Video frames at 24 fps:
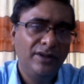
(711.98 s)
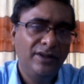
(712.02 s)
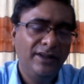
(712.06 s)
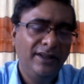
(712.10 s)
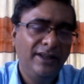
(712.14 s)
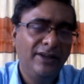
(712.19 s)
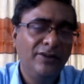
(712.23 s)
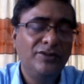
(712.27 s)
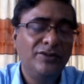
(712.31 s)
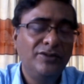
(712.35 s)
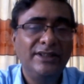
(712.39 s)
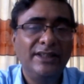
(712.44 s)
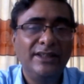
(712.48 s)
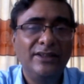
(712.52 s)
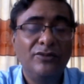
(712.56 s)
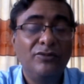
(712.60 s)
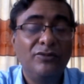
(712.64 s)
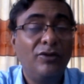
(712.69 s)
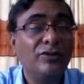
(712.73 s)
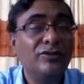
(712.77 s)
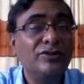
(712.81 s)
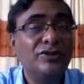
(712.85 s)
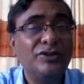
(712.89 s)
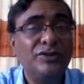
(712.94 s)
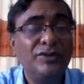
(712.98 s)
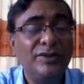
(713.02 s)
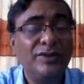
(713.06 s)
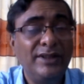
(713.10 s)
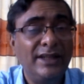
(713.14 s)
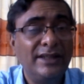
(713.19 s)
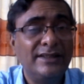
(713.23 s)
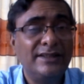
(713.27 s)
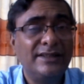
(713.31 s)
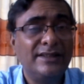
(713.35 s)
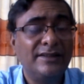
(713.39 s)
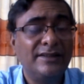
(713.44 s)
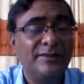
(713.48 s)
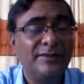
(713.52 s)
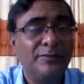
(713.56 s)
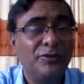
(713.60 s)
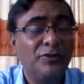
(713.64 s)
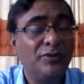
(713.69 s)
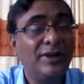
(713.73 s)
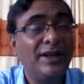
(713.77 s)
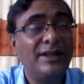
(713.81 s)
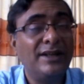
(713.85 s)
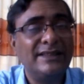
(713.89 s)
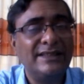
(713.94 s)
using consonant
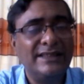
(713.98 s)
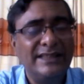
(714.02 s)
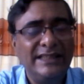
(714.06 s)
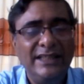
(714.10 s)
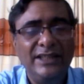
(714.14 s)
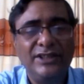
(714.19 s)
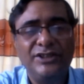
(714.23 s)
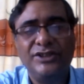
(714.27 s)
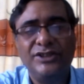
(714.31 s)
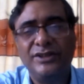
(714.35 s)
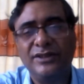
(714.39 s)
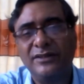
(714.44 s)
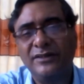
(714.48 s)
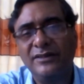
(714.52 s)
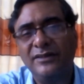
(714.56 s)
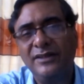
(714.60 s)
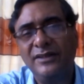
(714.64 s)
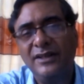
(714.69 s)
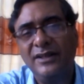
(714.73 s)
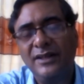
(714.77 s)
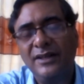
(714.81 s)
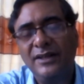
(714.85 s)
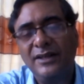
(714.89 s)
pronunciation,